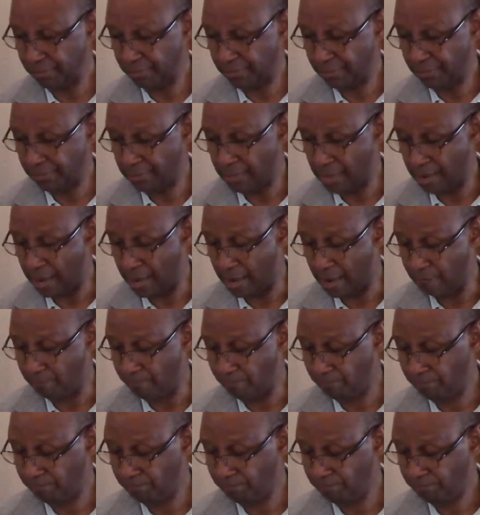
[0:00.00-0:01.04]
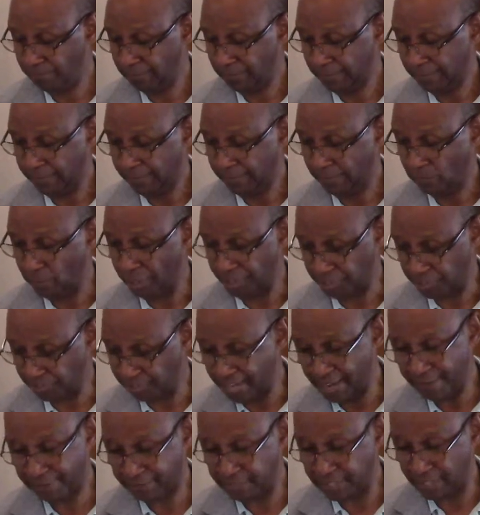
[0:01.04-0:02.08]
Um, what's
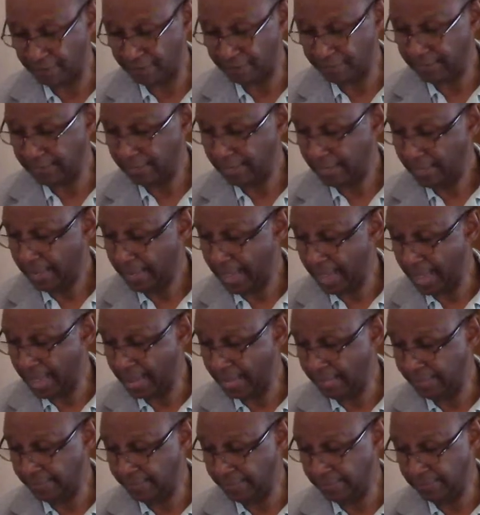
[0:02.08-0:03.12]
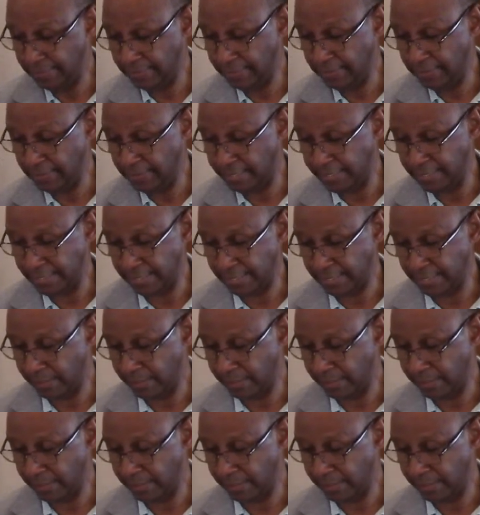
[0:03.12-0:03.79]
left of it. And the